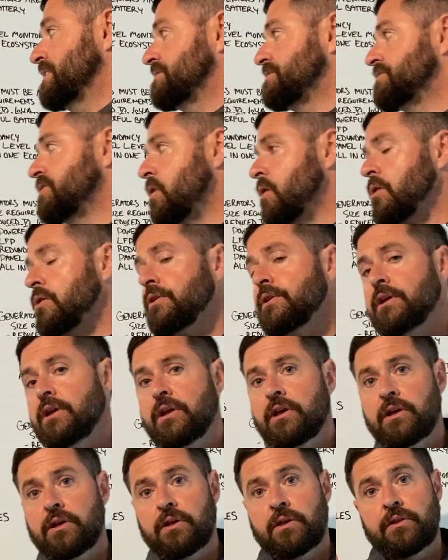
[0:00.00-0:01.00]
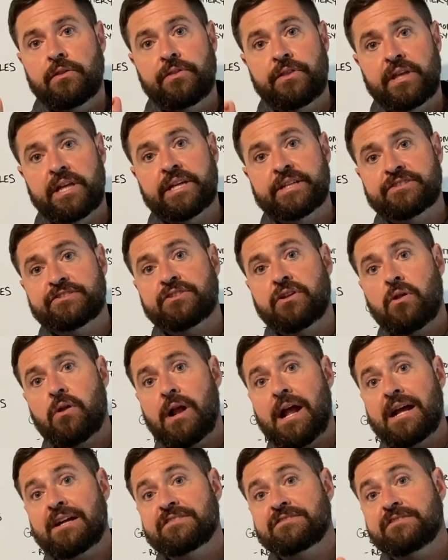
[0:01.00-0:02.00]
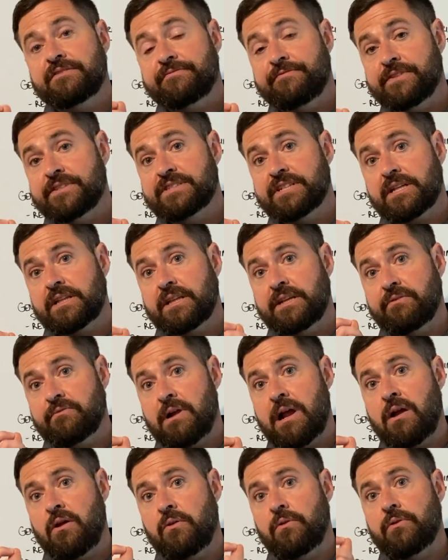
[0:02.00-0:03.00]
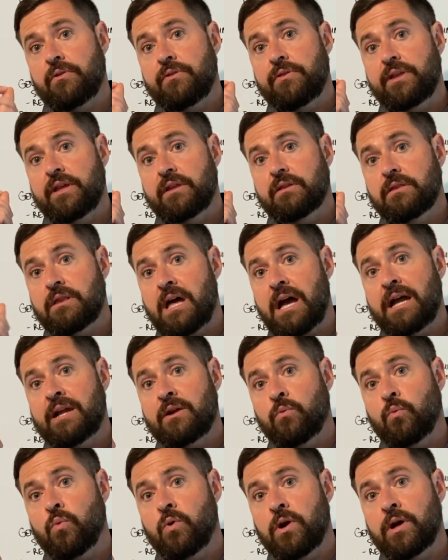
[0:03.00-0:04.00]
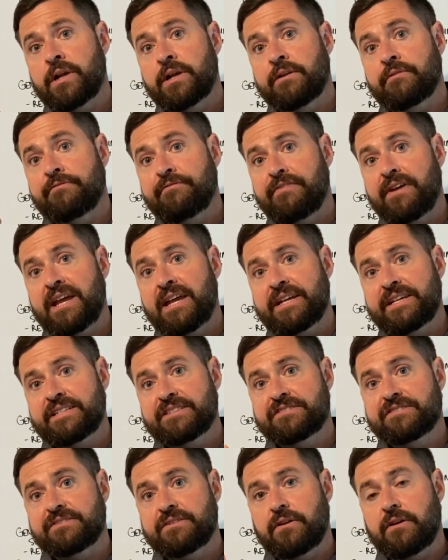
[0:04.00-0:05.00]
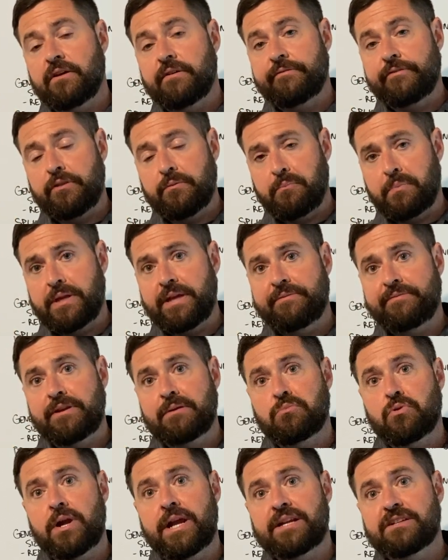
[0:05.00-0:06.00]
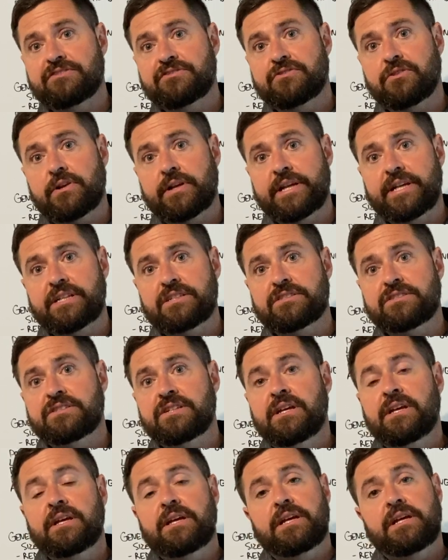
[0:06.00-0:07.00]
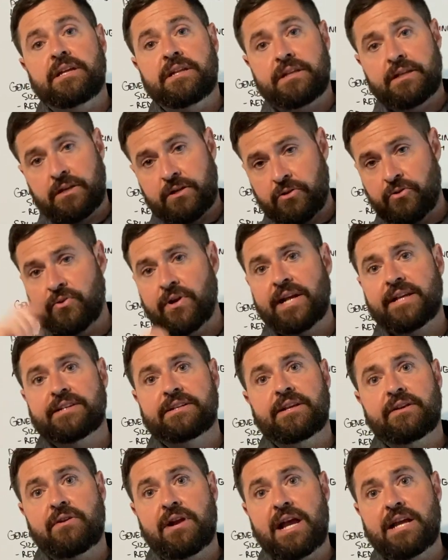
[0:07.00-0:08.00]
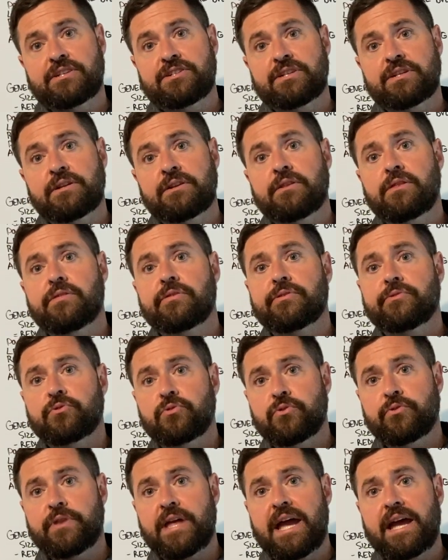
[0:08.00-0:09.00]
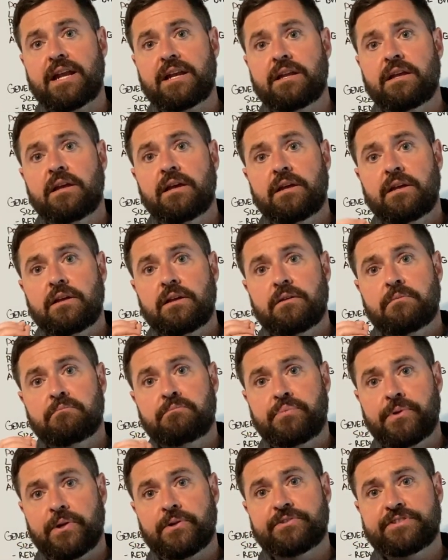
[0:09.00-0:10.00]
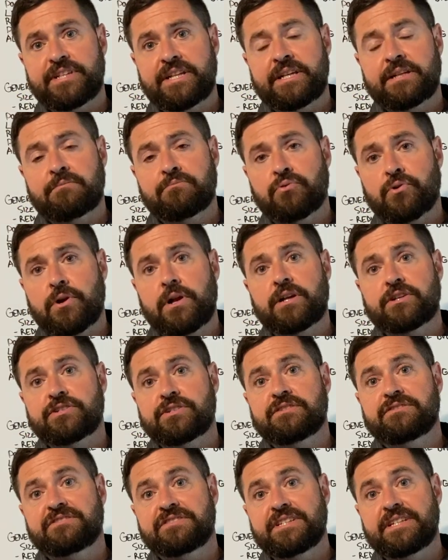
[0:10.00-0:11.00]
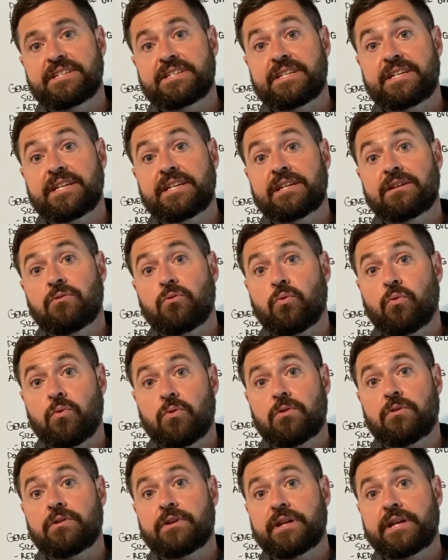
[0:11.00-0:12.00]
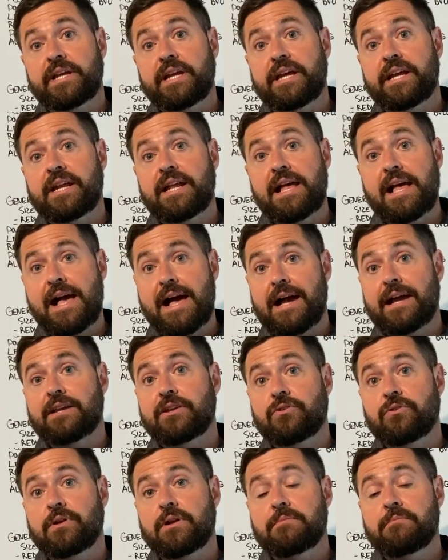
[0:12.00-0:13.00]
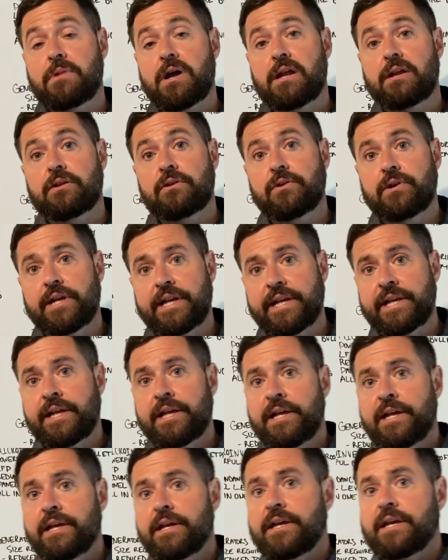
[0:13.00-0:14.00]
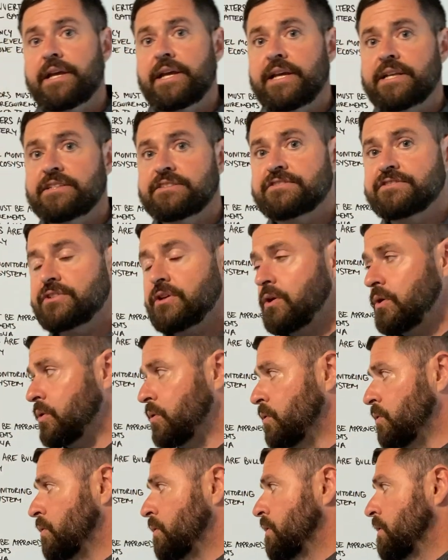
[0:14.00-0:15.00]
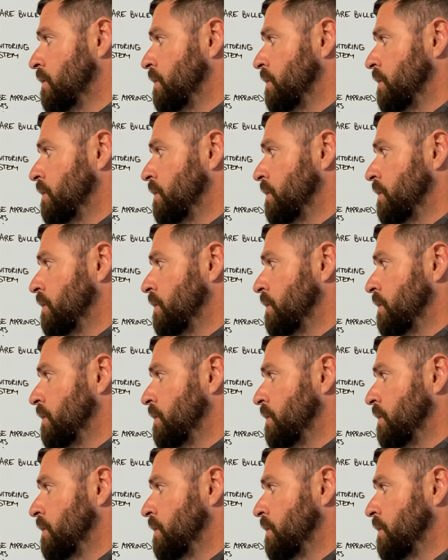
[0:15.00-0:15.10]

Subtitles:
installed, the installer has to physically route the line 1 phase of the PV branch circuits in the correct direction through that built-in production CT in order to get accurate monitoring. And so